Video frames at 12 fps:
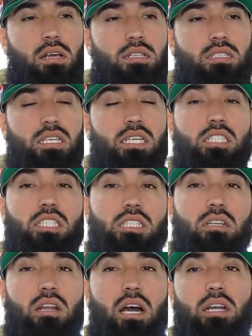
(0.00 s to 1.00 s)
teaching
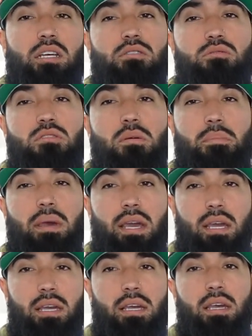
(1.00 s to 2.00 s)
on how to use the
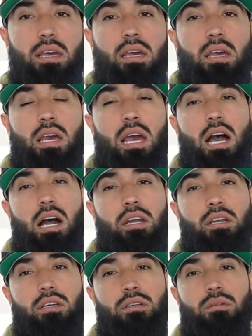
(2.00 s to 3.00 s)
paint, how
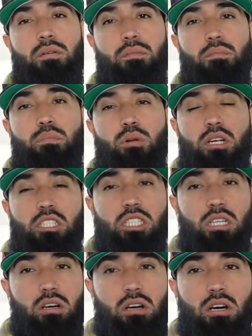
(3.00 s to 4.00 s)
to brush
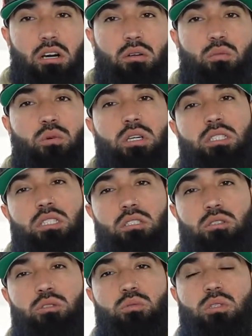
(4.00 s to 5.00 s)
it on, what to
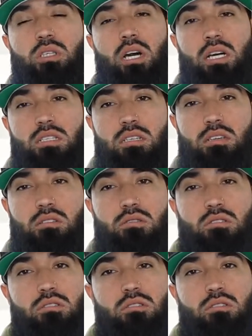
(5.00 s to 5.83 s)
use, what not to use.